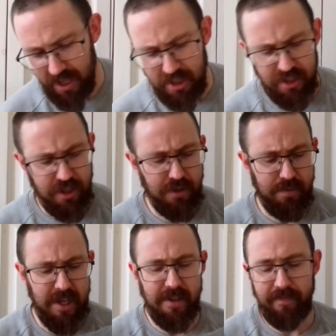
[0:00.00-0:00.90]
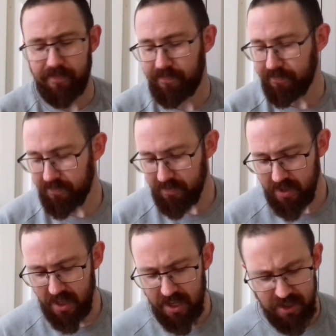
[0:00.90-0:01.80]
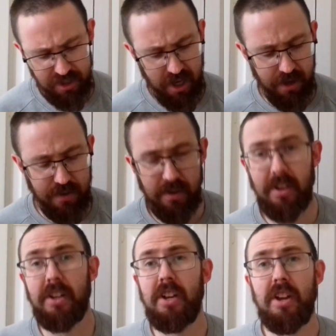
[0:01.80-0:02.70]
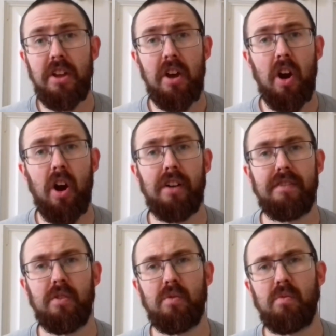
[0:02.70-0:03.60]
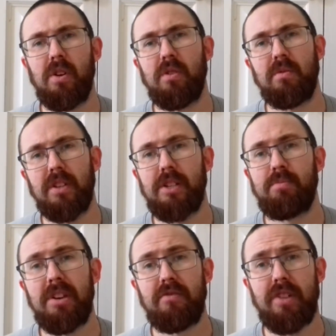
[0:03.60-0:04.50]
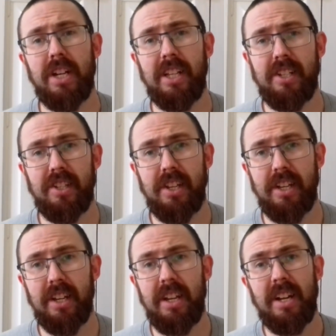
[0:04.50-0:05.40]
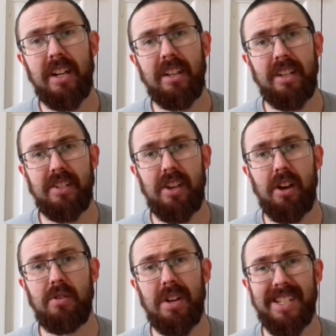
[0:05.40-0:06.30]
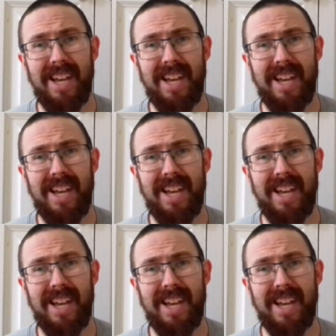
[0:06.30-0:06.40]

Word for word: excuse me so I thought well let's be realistic let's go a